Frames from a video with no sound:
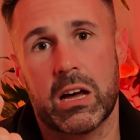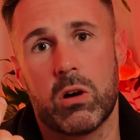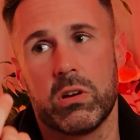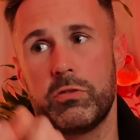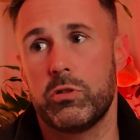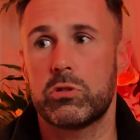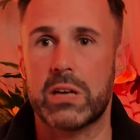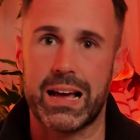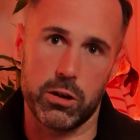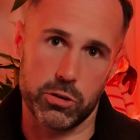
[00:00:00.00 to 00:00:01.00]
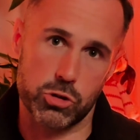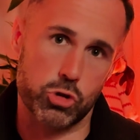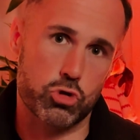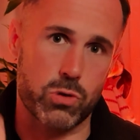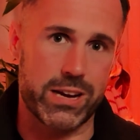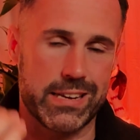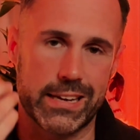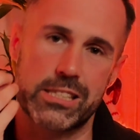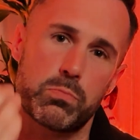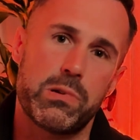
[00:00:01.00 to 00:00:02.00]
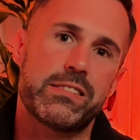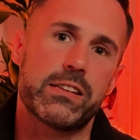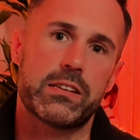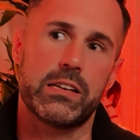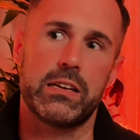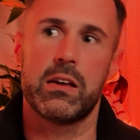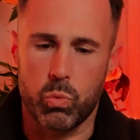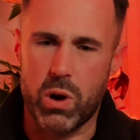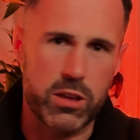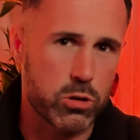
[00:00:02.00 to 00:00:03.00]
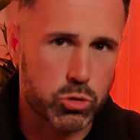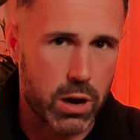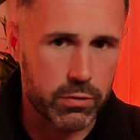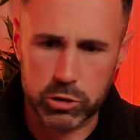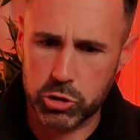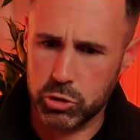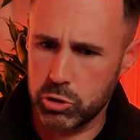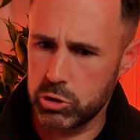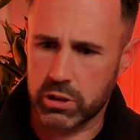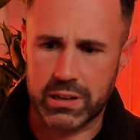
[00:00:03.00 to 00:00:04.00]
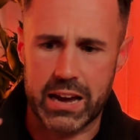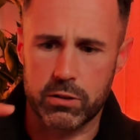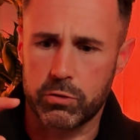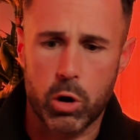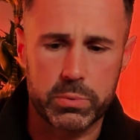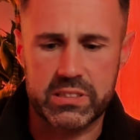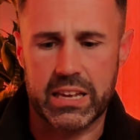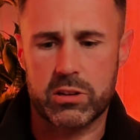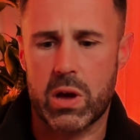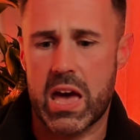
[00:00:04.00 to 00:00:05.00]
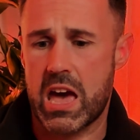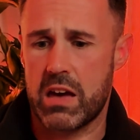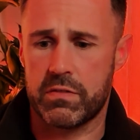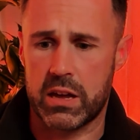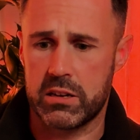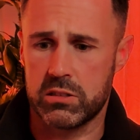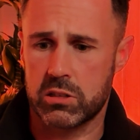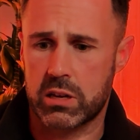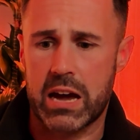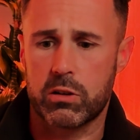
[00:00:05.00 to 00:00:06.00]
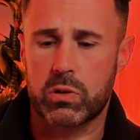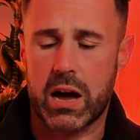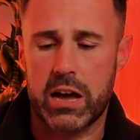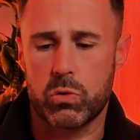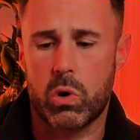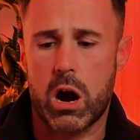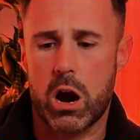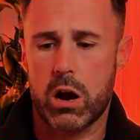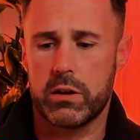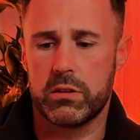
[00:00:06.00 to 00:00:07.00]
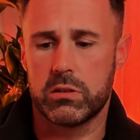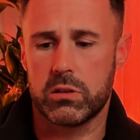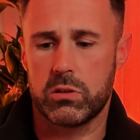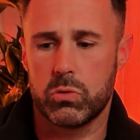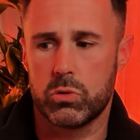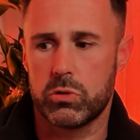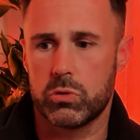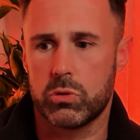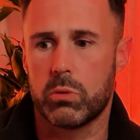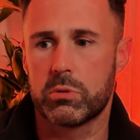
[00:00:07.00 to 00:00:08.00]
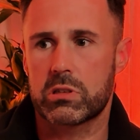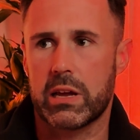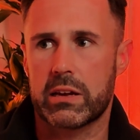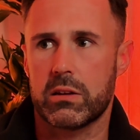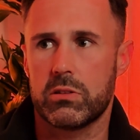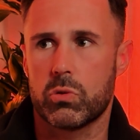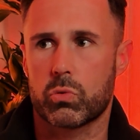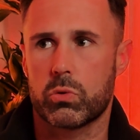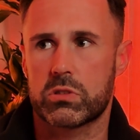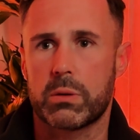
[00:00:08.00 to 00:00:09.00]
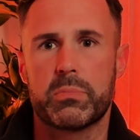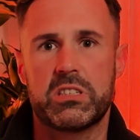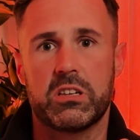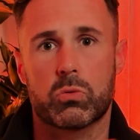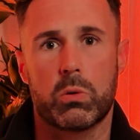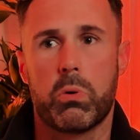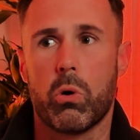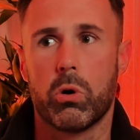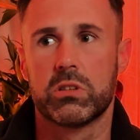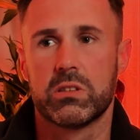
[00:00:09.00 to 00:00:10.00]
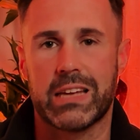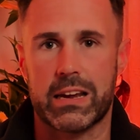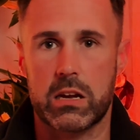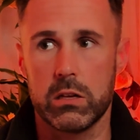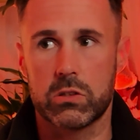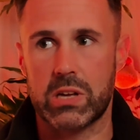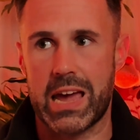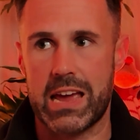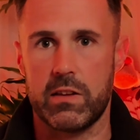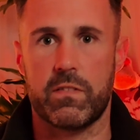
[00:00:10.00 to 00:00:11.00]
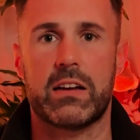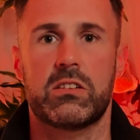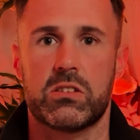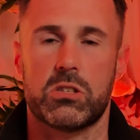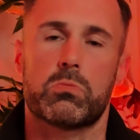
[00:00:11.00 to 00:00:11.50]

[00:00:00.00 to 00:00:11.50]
Now, if you tell her straight, explicitly, where you travel to, the kind of hobbies that you have, and the kind of guy you are, and you almost like you're submitting a report, that kills any fantasies,